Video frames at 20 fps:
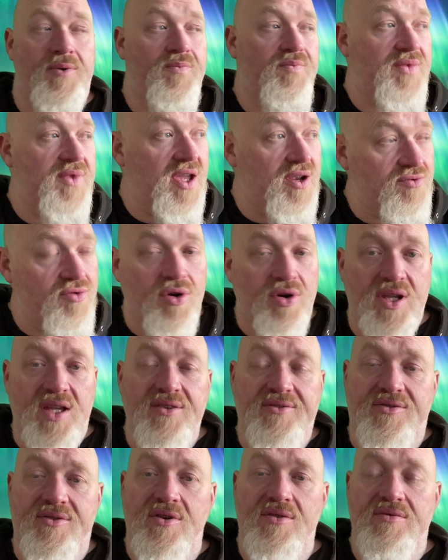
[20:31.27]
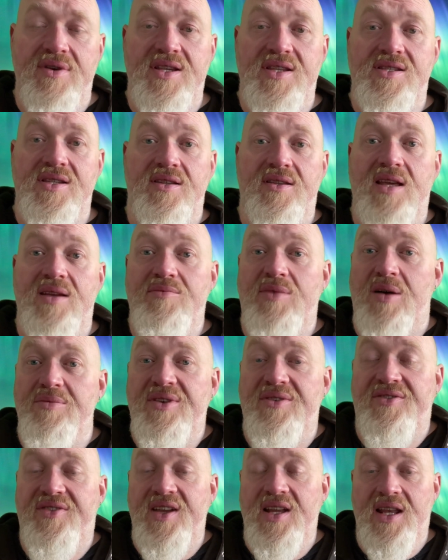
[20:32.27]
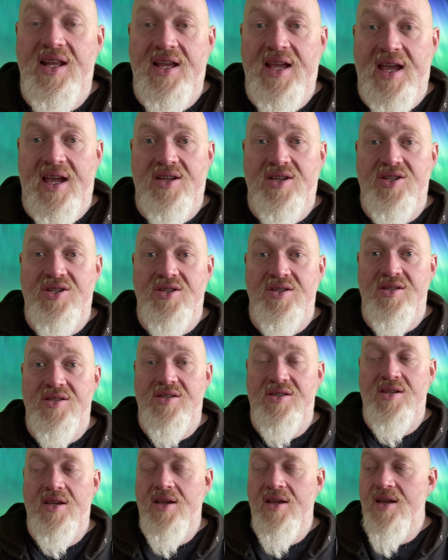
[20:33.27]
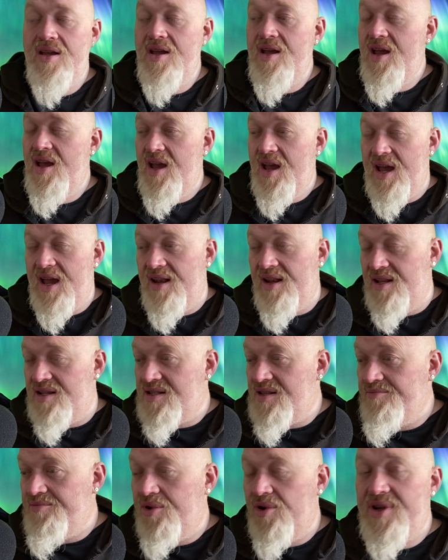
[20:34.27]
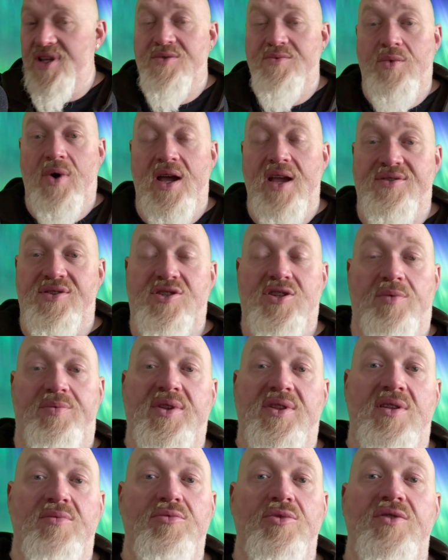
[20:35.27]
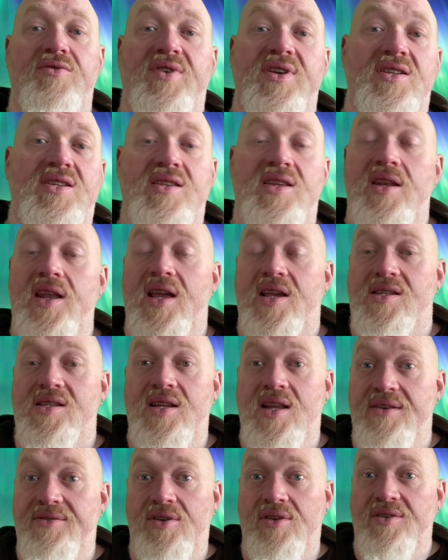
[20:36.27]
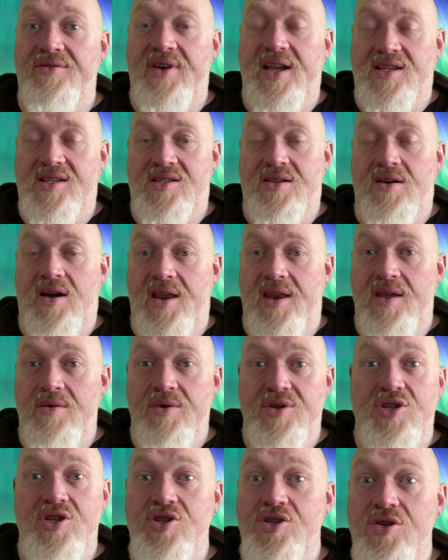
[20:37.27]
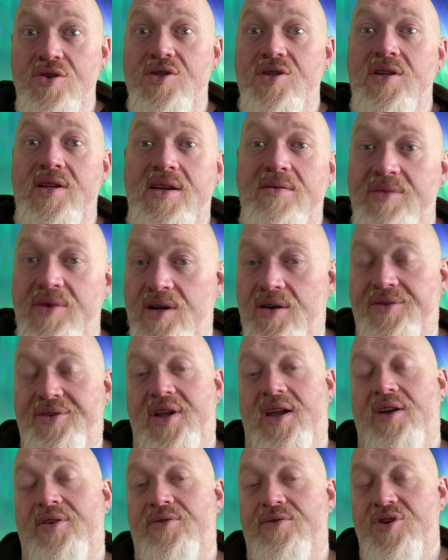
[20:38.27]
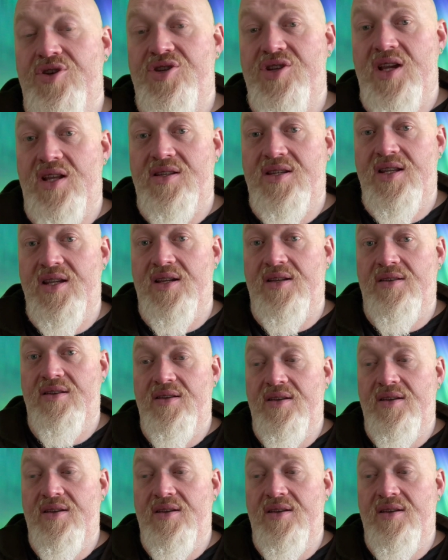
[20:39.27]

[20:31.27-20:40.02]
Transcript: They're rocking for a reason. They might be feeling anxious. And it's the body's way of stopping them moving to the next level of anxiety, which is usually a meltdown or a shutdown.